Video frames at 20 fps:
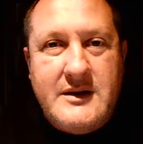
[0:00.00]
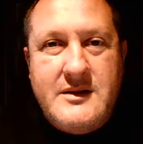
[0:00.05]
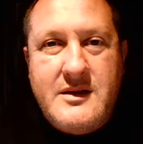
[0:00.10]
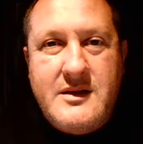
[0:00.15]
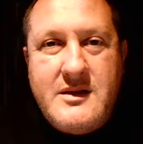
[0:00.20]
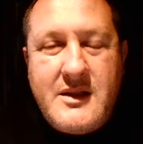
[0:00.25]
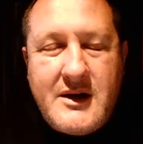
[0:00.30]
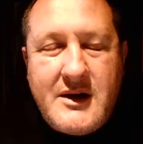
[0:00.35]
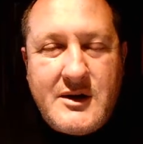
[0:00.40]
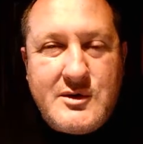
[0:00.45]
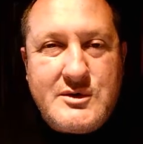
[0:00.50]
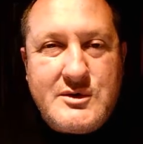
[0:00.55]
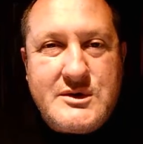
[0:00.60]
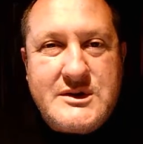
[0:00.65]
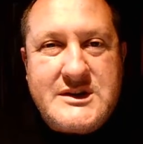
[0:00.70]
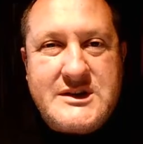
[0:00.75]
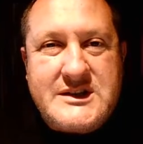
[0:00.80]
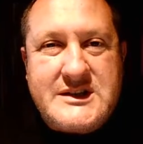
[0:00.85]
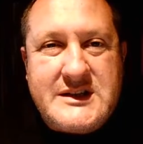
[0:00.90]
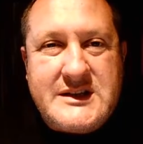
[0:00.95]
no
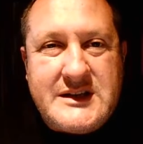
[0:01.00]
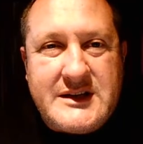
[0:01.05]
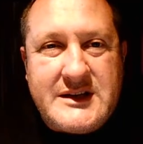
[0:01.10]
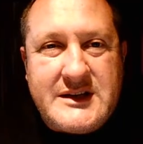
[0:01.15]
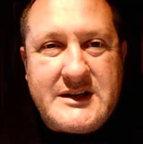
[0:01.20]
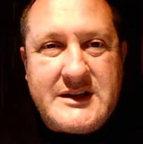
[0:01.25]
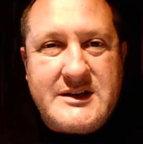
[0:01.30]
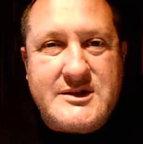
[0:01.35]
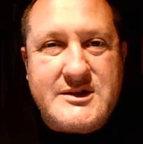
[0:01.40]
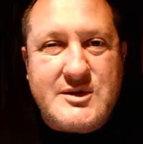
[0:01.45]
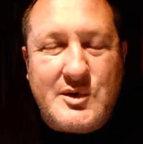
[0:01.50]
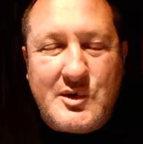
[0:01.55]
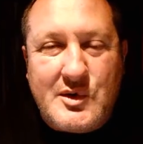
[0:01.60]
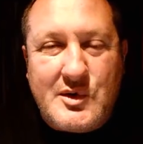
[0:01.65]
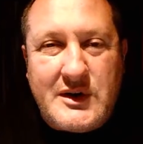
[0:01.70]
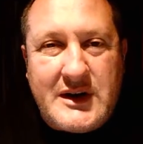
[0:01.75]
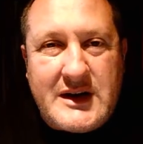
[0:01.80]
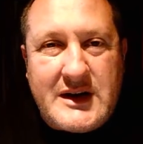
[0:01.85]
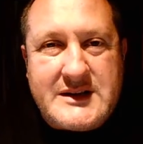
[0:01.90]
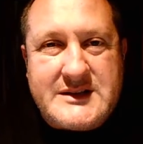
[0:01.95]
serious
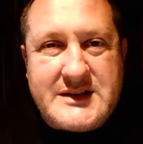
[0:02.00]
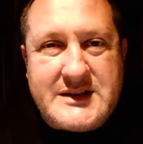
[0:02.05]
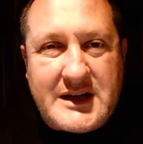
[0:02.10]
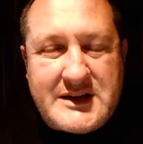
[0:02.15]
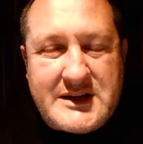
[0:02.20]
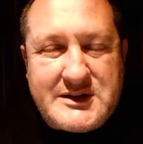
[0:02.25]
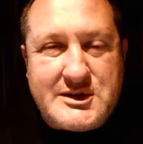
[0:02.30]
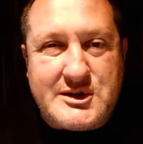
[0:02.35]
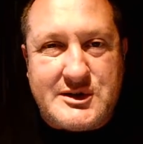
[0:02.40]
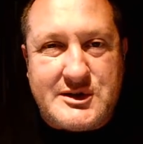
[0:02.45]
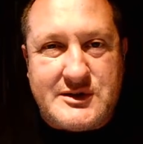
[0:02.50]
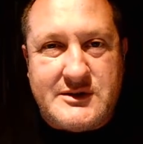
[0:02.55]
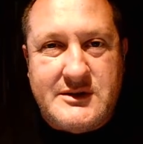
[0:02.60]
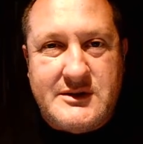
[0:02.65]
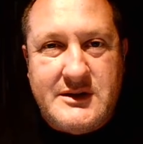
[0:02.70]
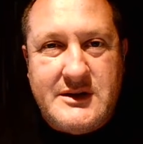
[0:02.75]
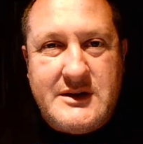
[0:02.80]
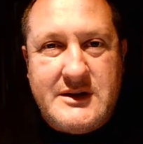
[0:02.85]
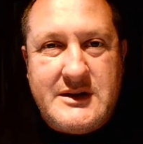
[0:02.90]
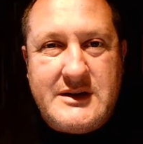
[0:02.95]
organization
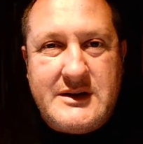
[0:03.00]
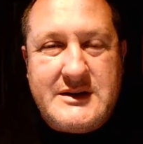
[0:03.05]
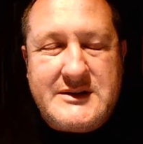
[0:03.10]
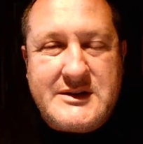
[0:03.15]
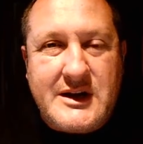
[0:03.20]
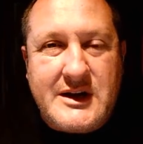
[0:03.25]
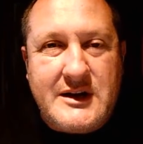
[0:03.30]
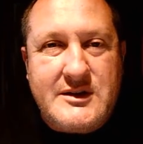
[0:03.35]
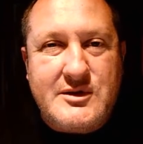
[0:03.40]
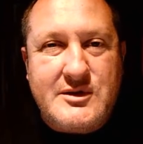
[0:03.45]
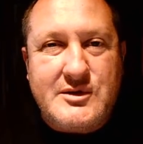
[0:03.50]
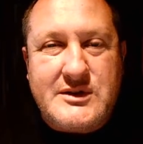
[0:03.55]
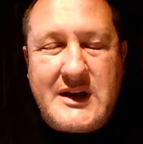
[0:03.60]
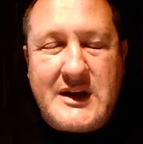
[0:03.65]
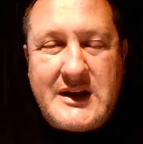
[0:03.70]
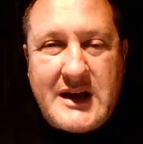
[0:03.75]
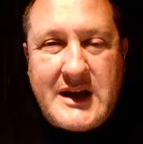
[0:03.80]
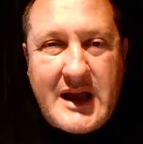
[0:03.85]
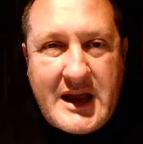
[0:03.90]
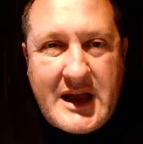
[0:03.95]
is going to
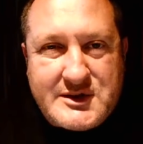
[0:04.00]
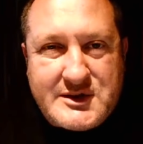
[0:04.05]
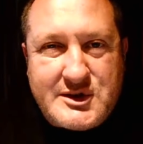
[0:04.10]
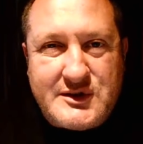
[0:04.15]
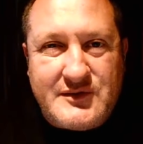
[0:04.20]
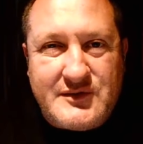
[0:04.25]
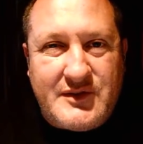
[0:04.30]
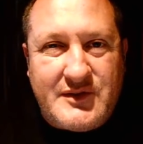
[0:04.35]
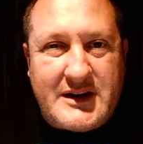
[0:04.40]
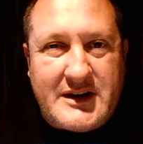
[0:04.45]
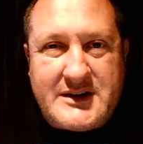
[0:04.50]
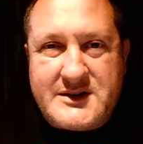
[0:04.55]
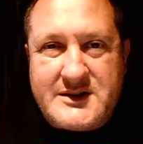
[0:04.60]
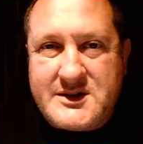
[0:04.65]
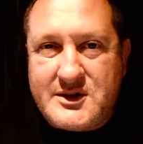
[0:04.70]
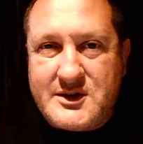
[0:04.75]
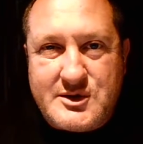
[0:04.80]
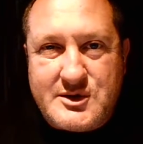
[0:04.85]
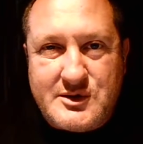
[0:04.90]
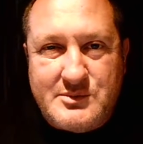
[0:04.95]
take action via
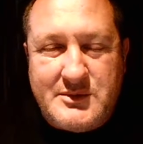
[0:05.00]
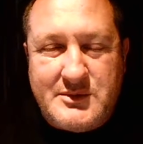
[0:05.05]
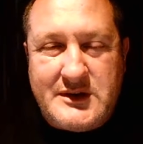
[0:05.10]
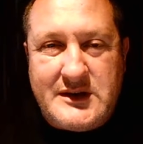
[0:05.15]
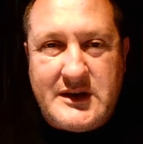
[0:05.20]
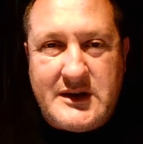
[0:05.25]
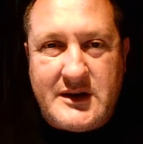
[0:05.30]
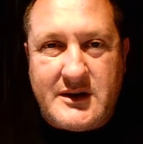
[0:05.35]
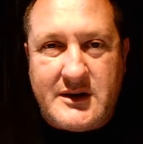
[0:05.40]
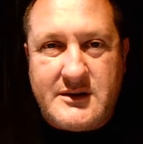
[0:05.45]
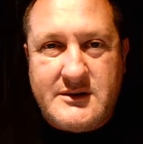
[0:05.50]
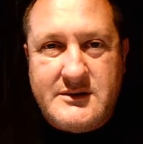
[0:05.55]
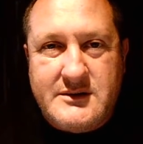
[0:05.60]
social media.